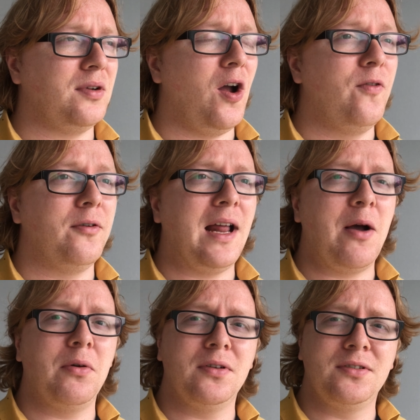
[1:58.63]
over an
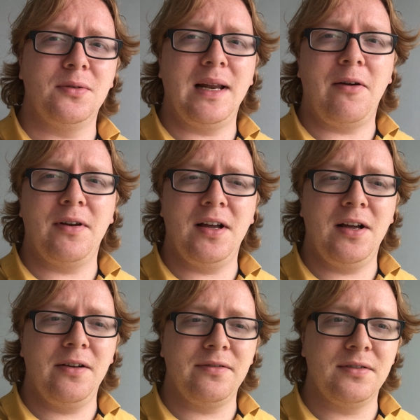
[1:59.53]
hour to an hour and a
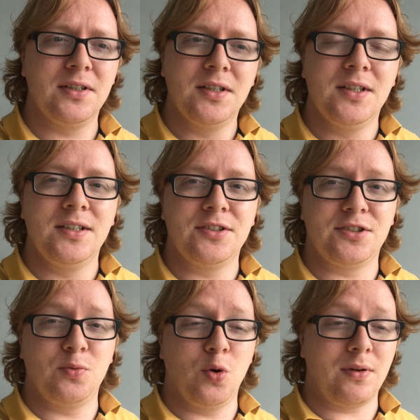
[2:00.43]
half just
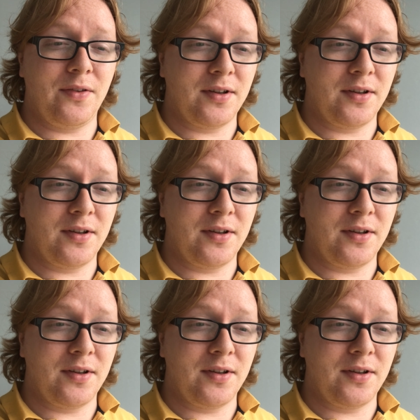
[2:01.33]
to walk around